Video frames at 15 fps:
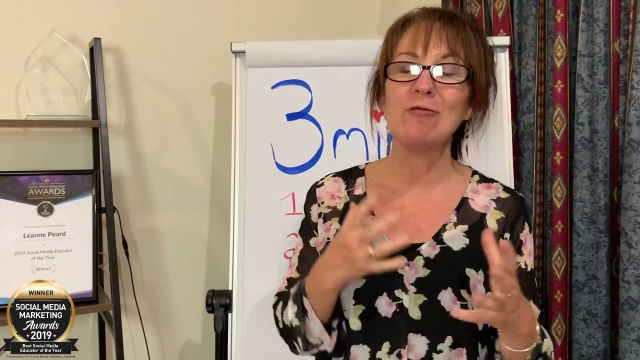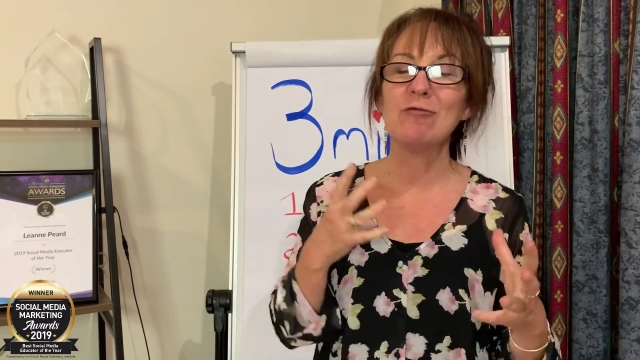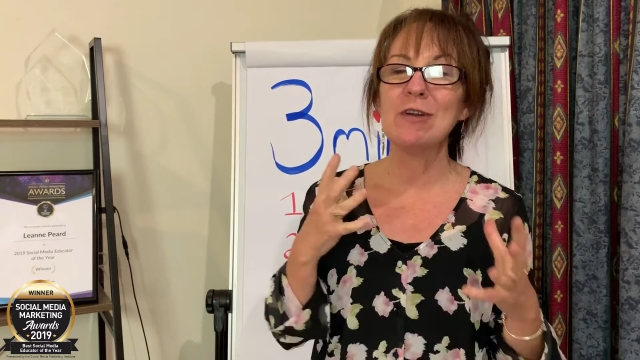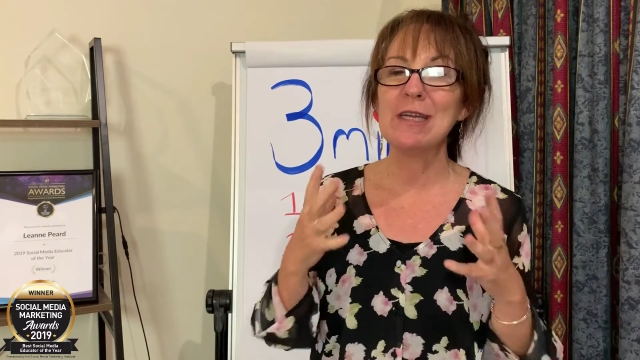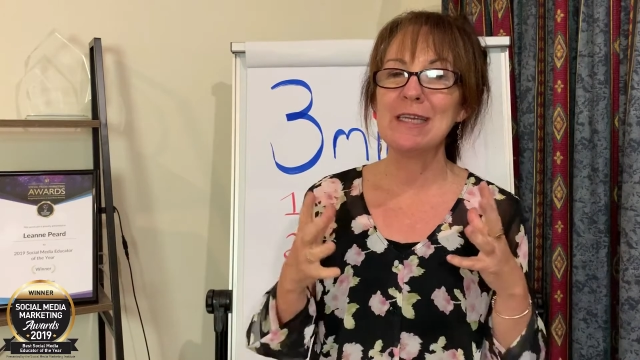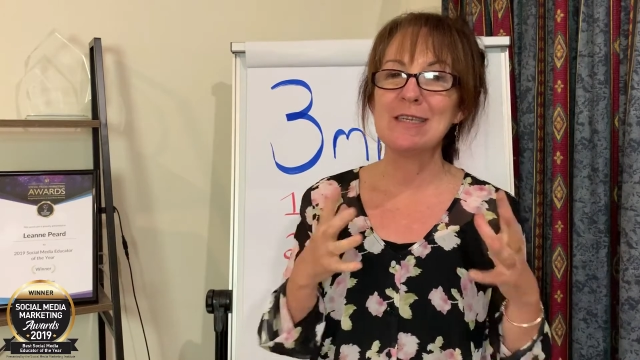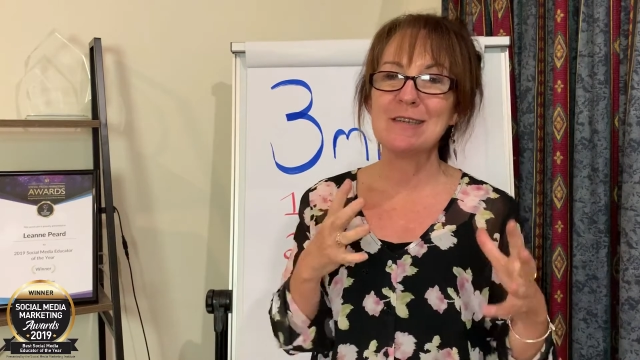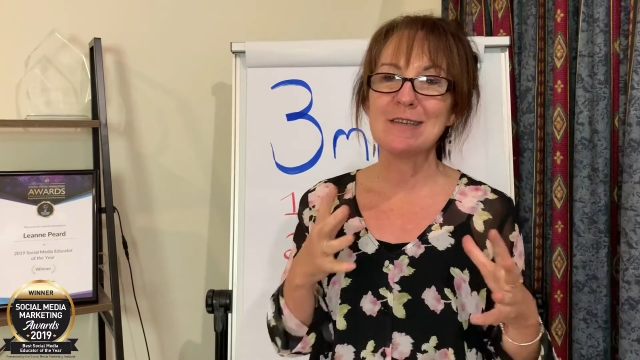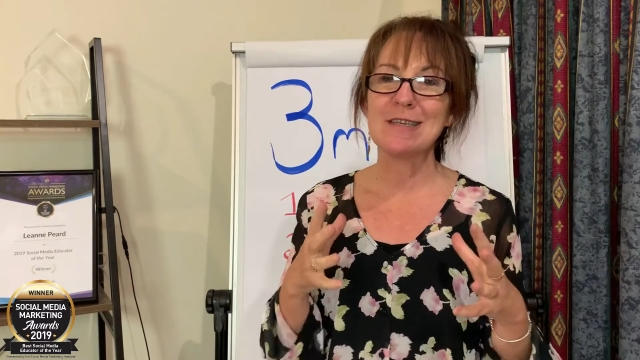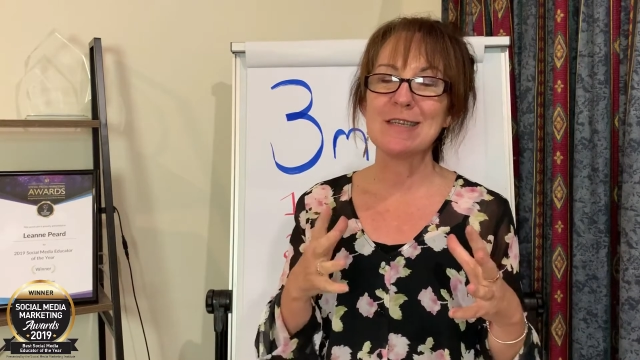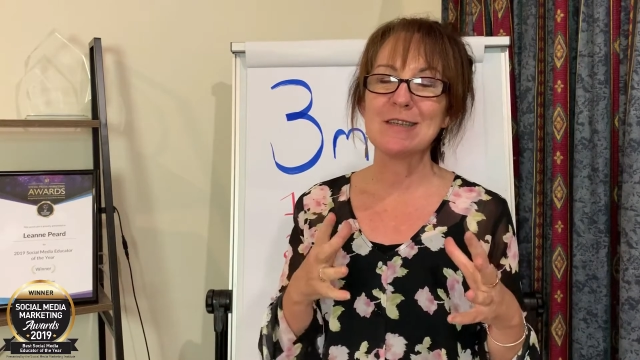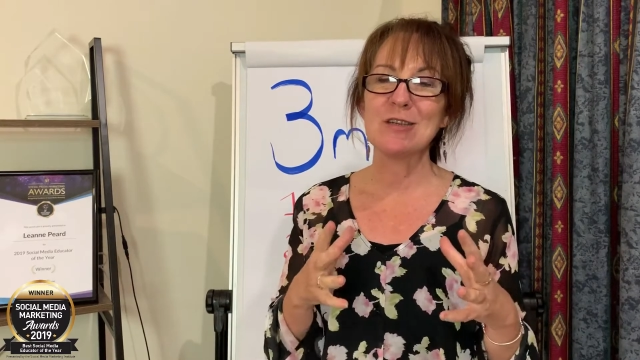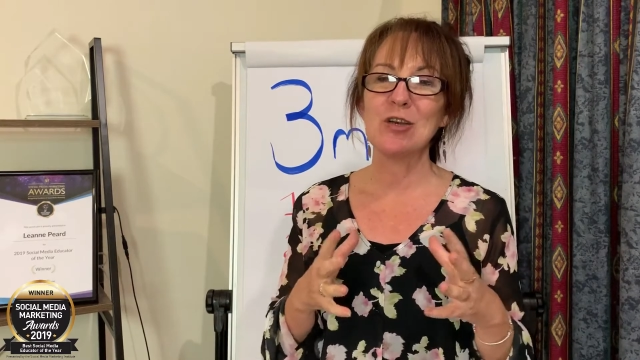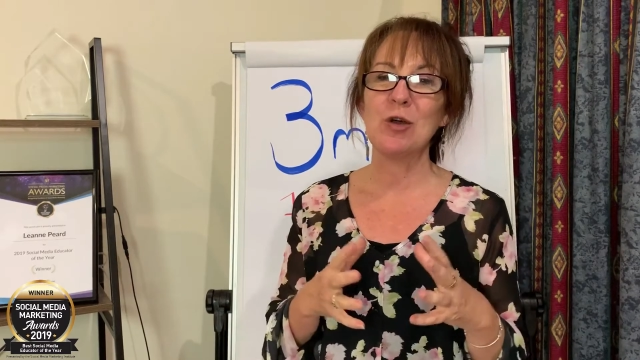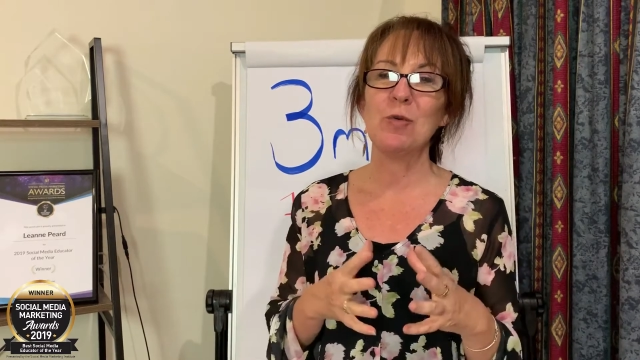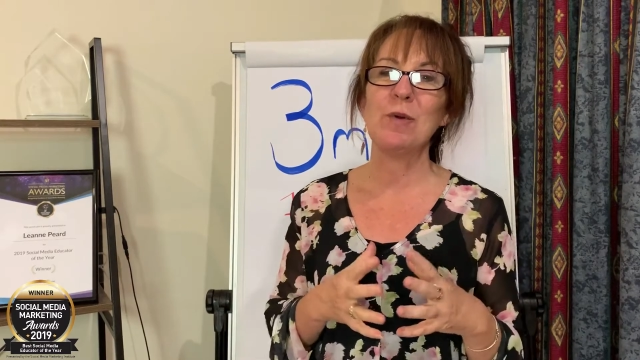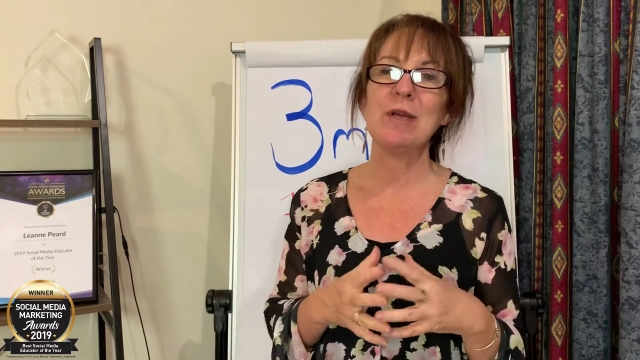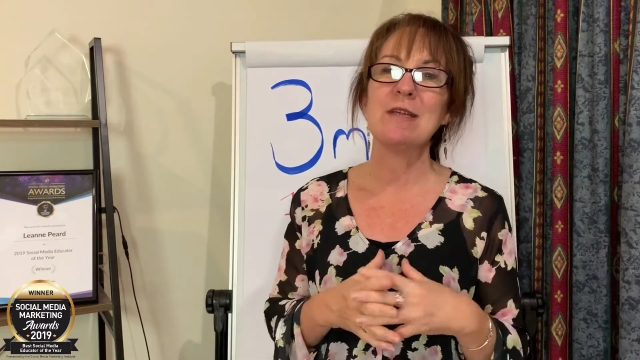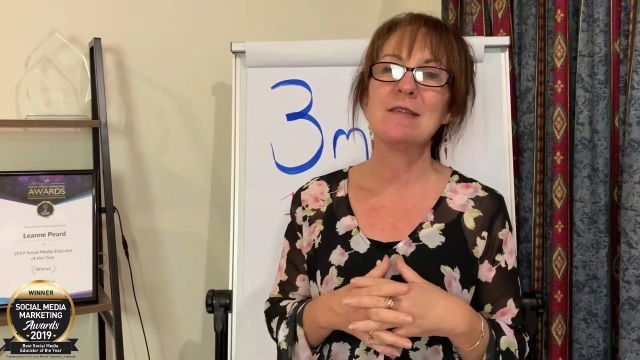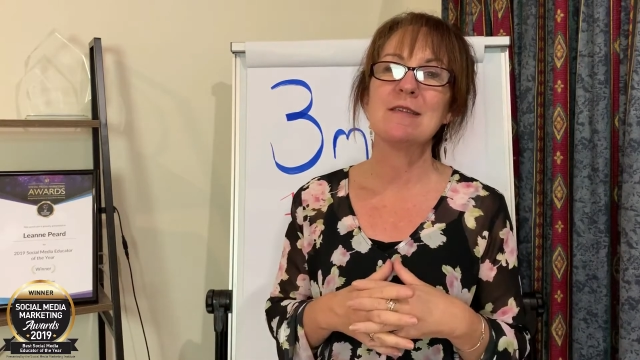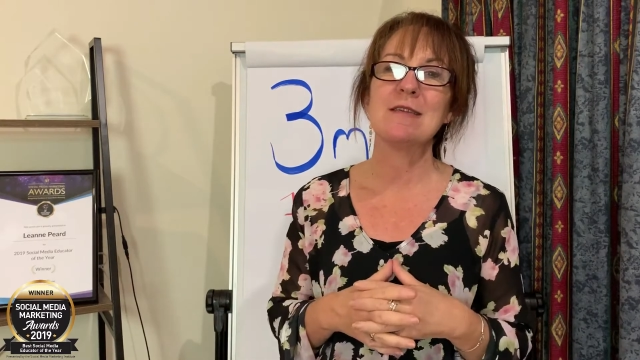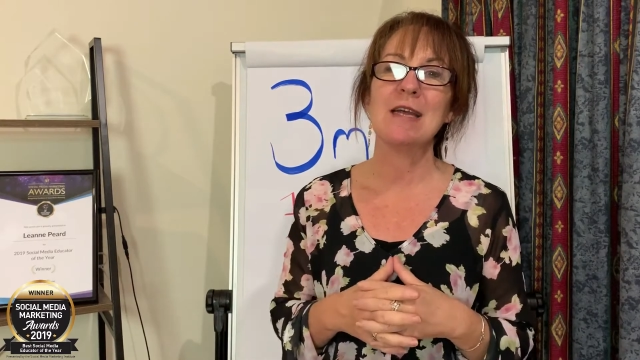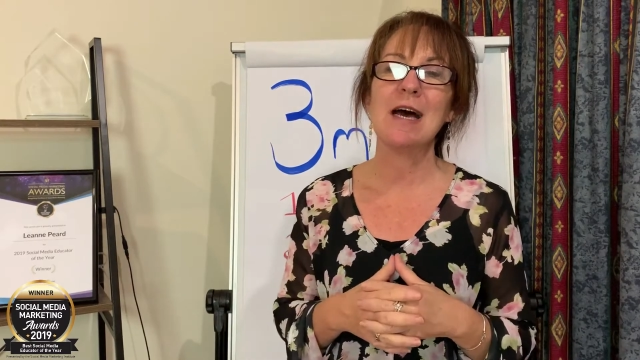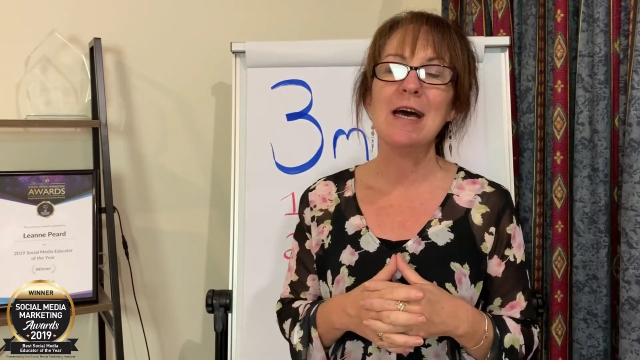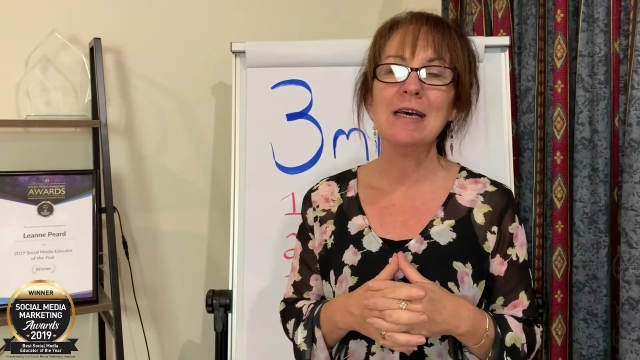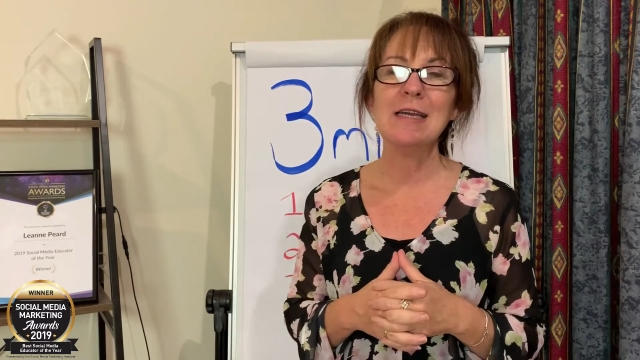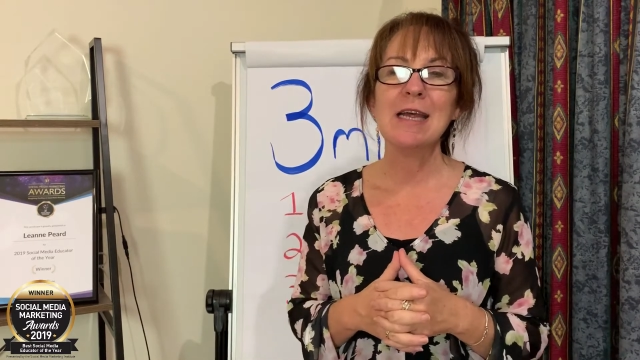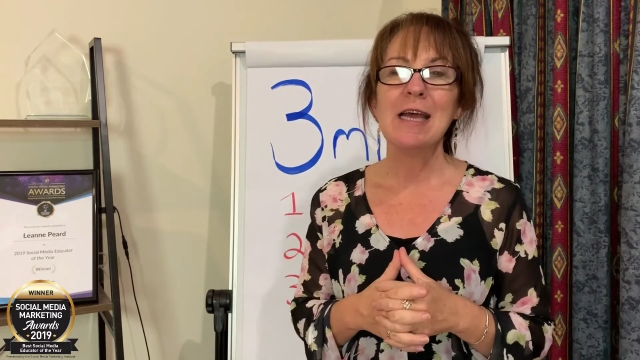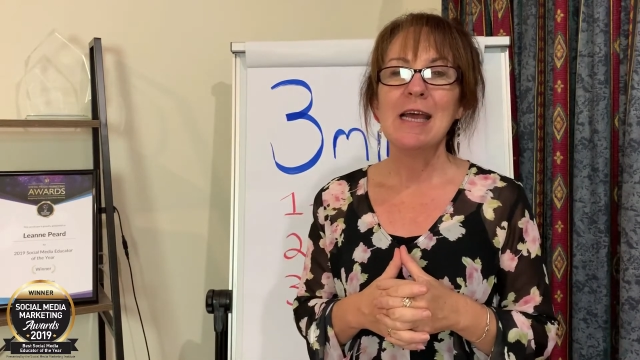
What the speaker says: really just doesn't know where to start,